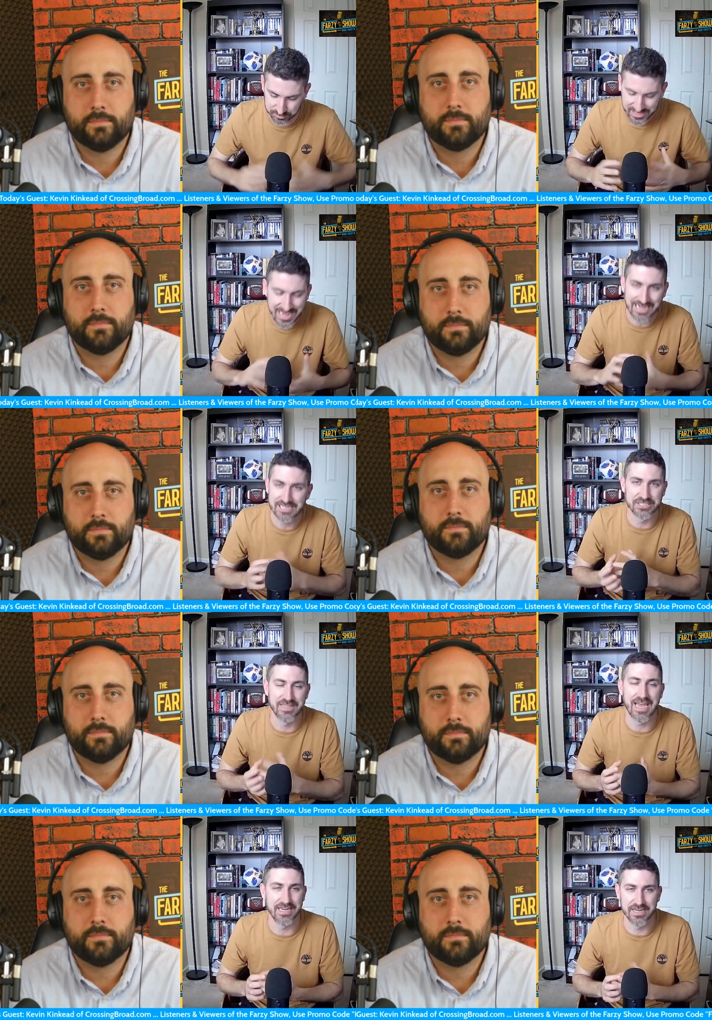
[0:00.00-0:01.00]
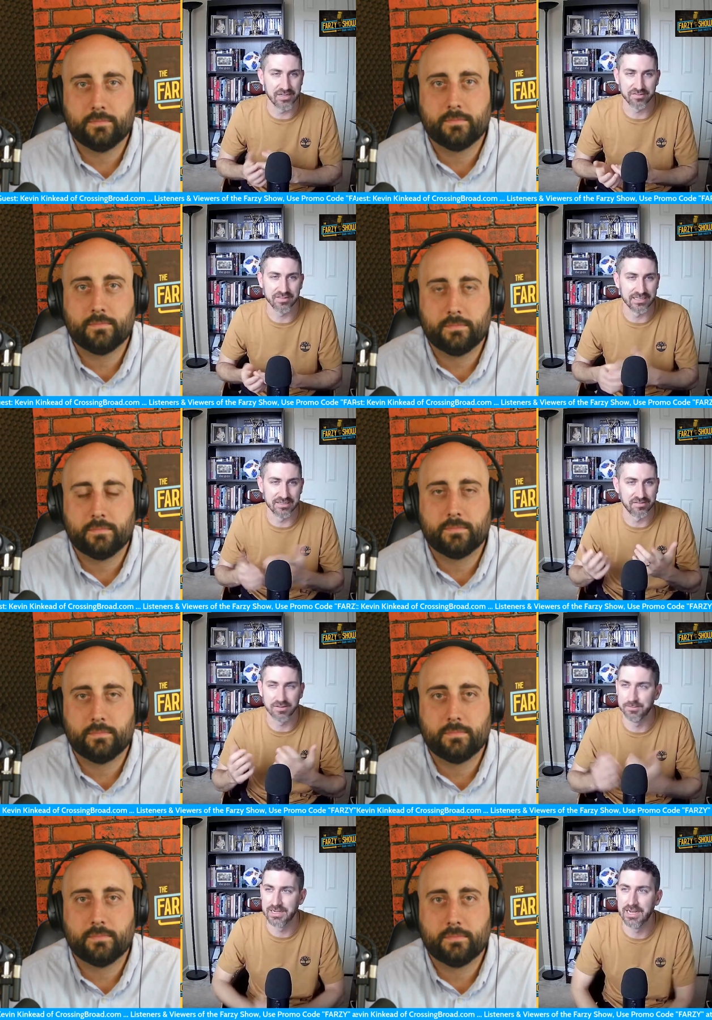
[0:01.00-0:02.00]
Speaker 1: to package that nicely into
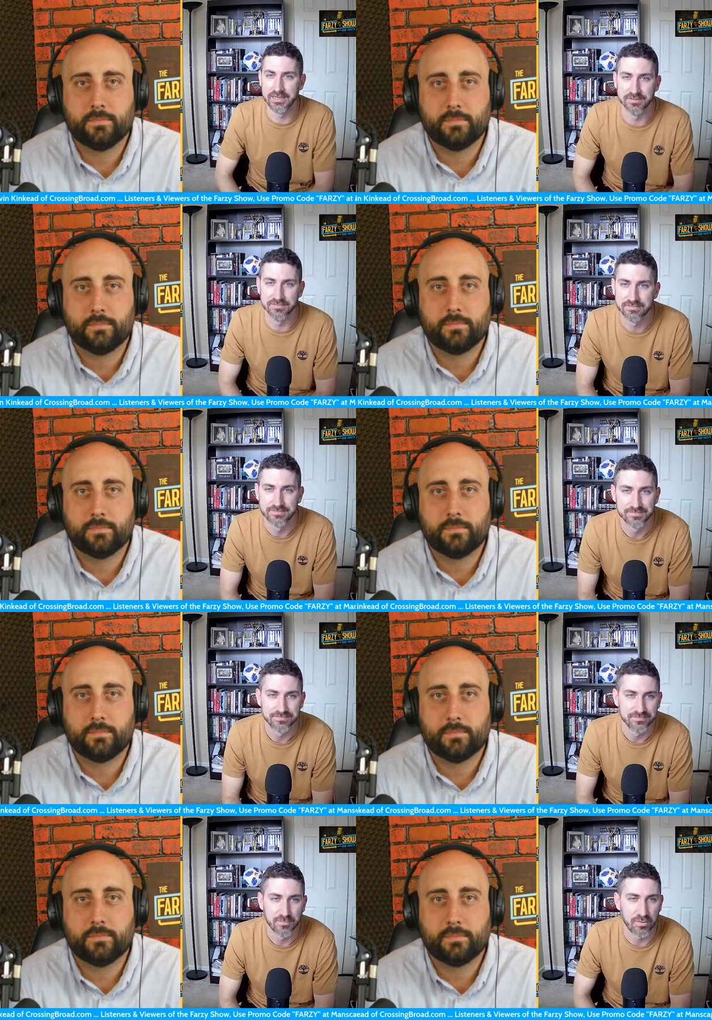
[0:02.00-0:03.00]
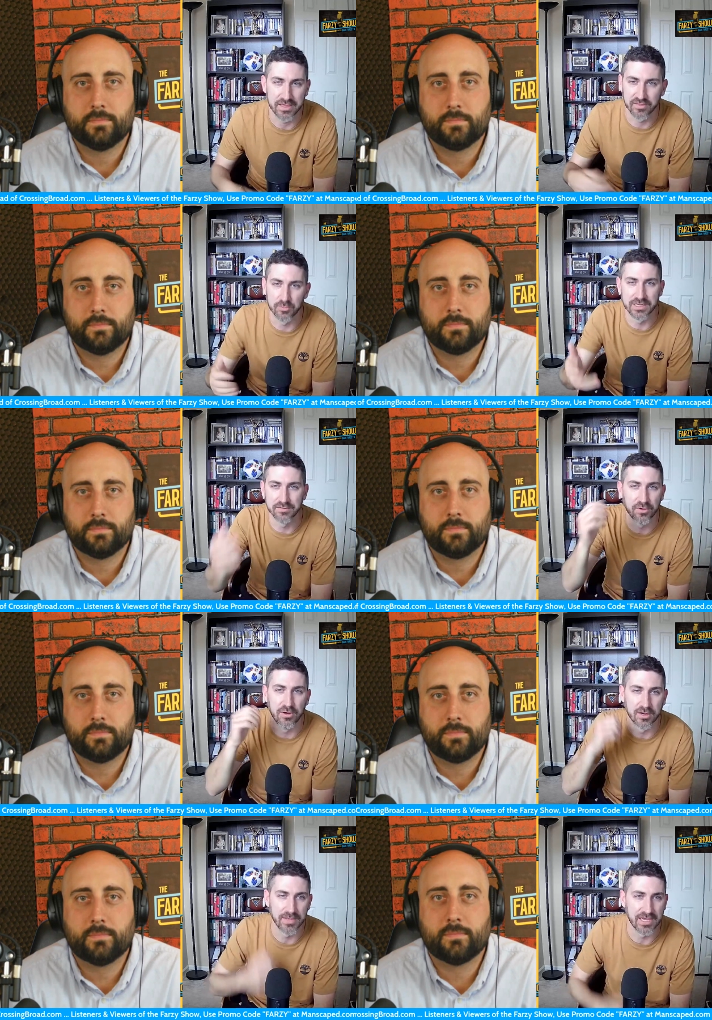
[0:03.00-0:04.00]
some kind of thing that we can
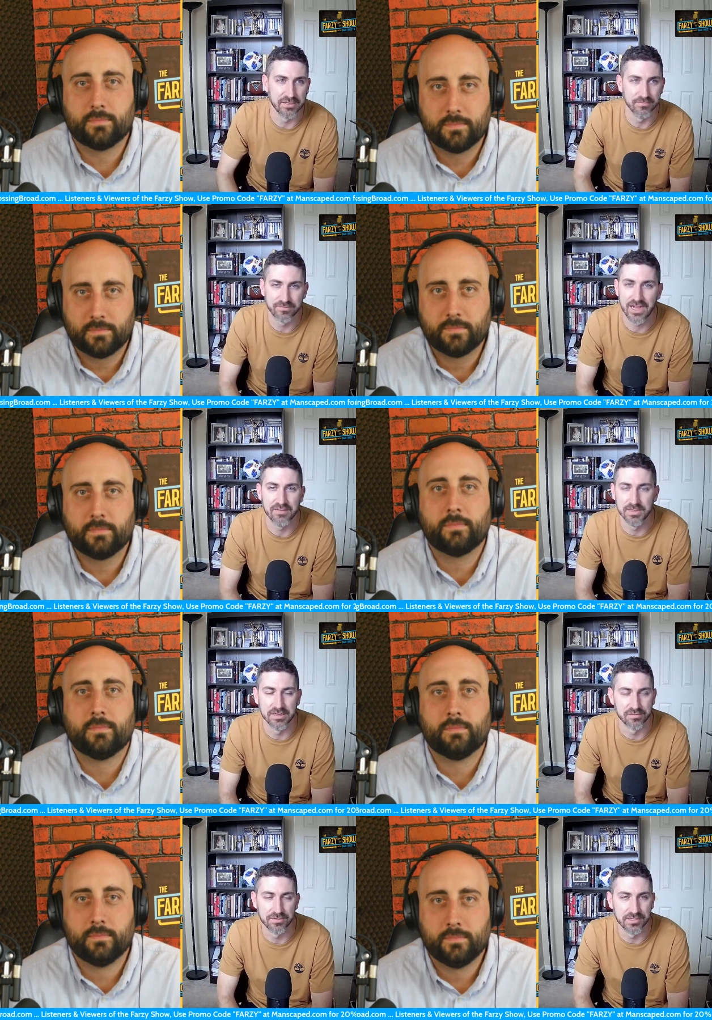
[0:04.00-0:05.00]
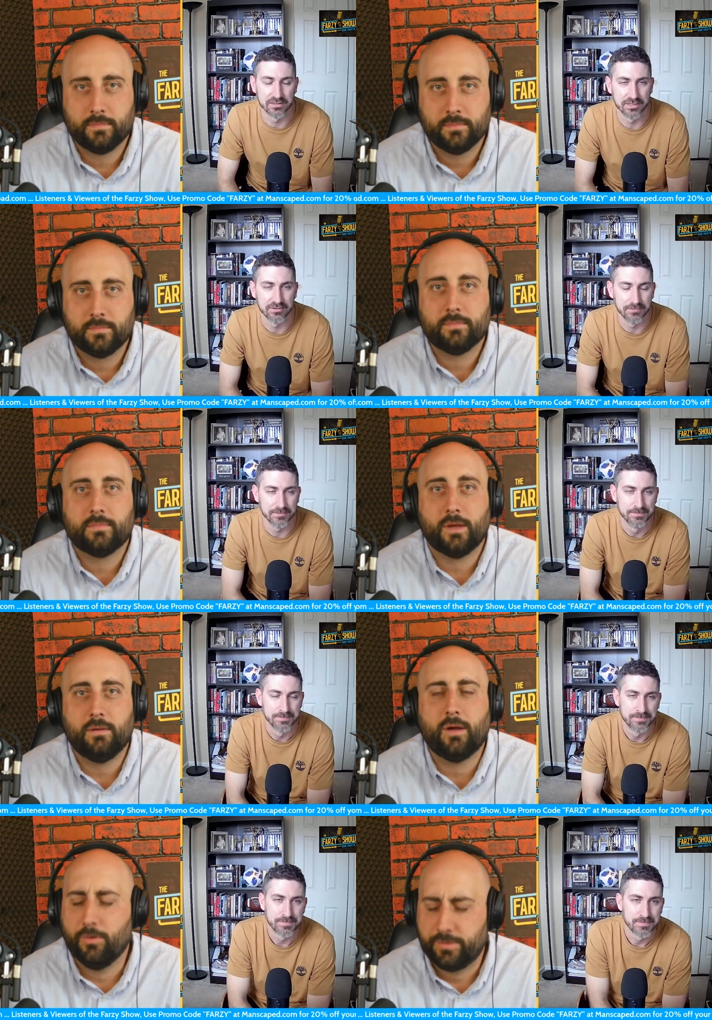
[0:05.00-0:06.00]
talk about in five minutes on here. You know what I mean?
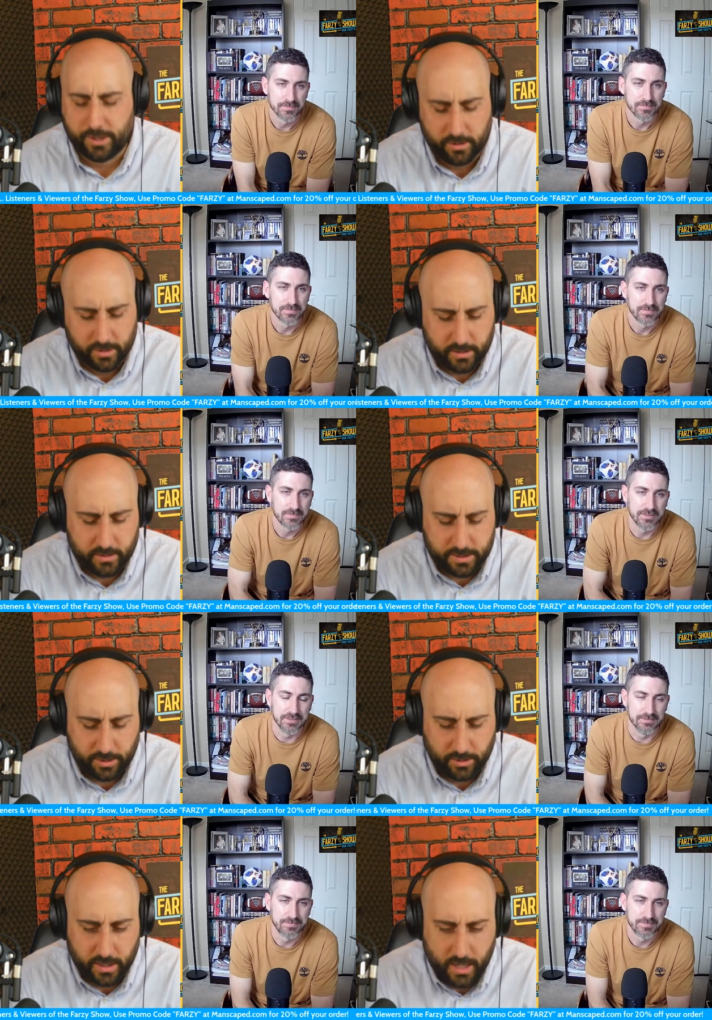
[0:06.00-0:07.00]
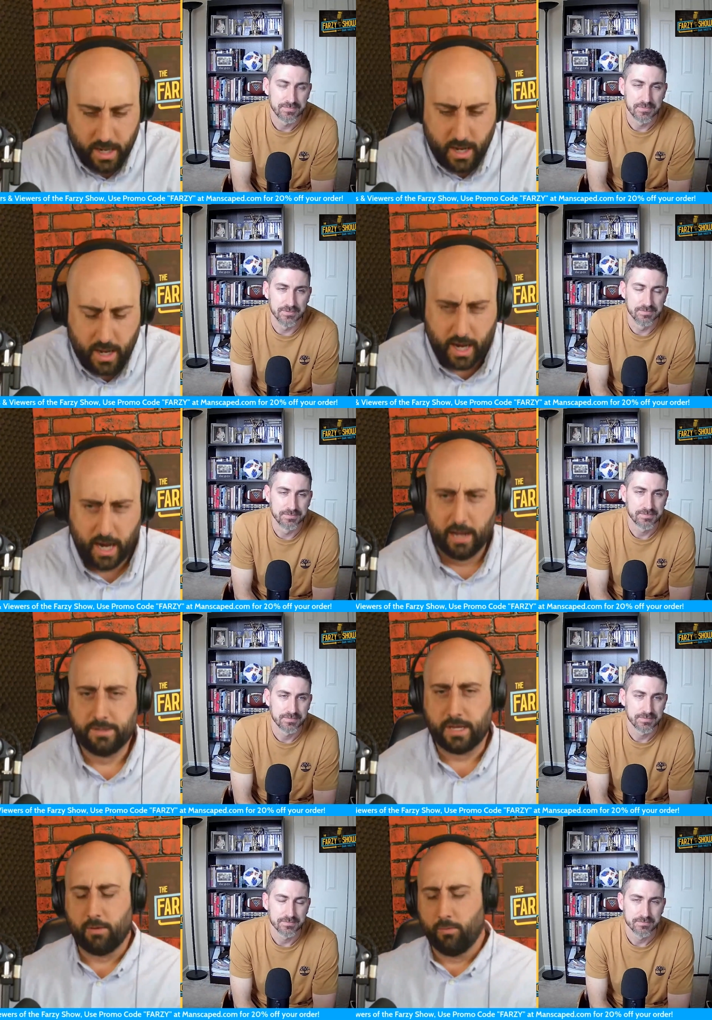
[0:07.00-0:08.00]
Speaker 2: Oh, certainly,
Speaker 1: certainly.
Speaker 2: Yeah.
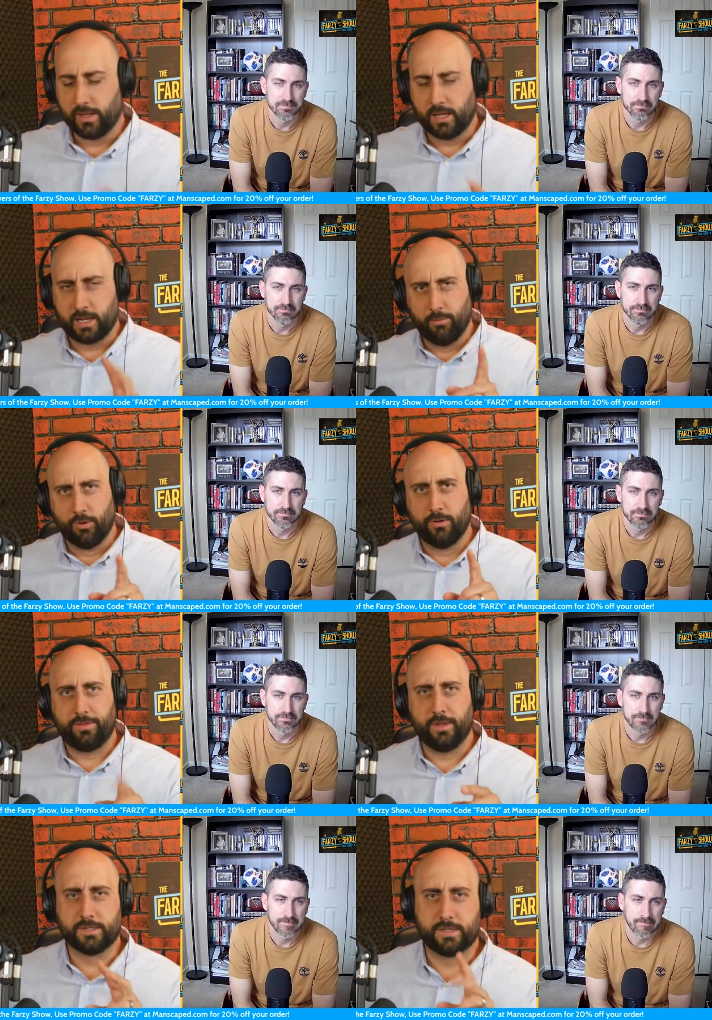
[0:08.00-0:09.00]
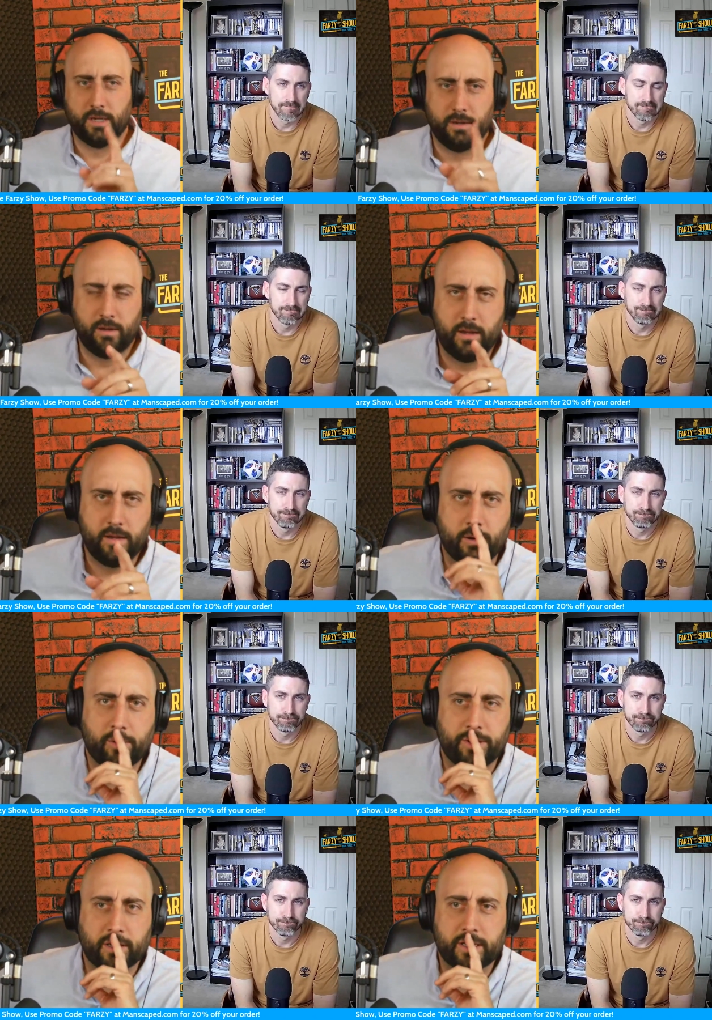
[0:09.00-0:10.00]
Uh, I want to get a couple more things uh, in here
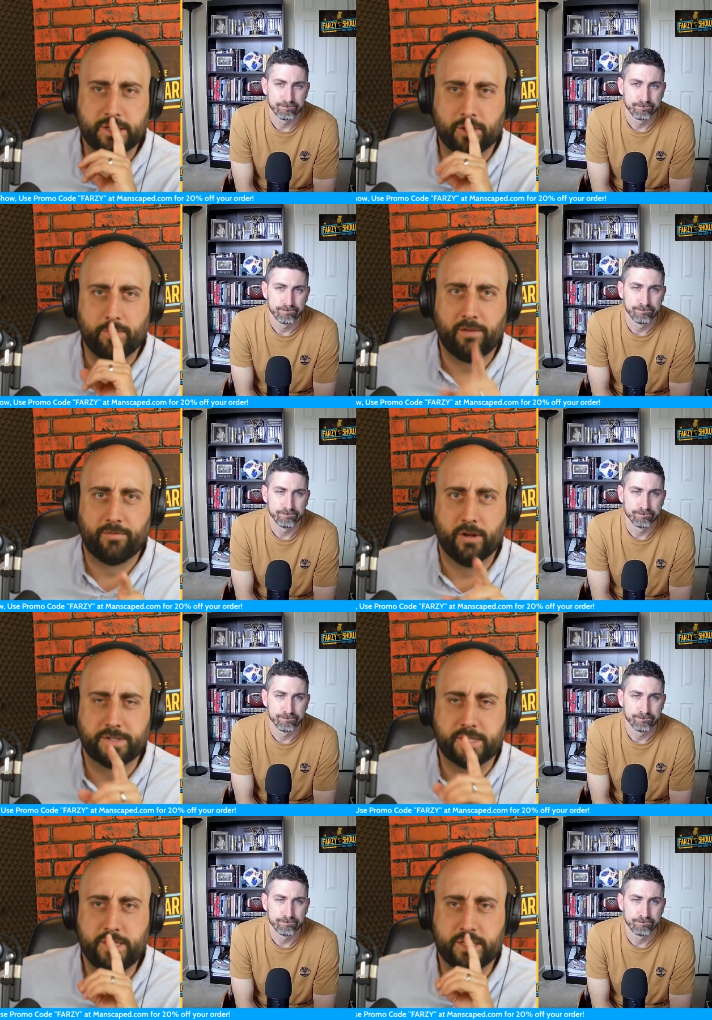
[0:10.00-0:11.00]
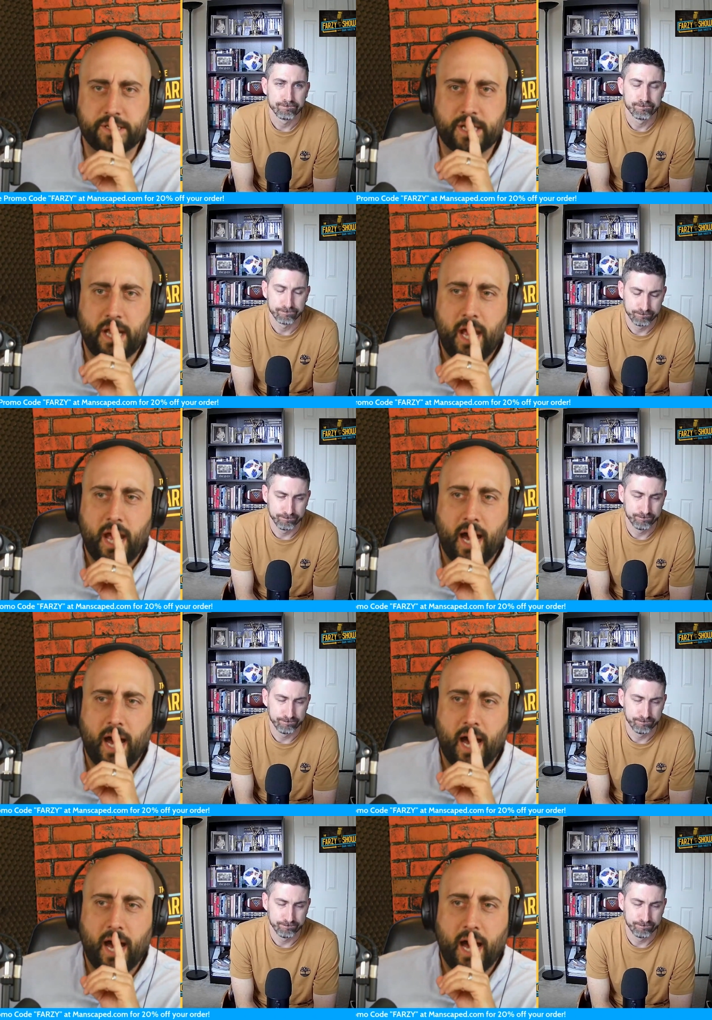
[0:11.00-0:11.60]
with you because you're a man for all seasons.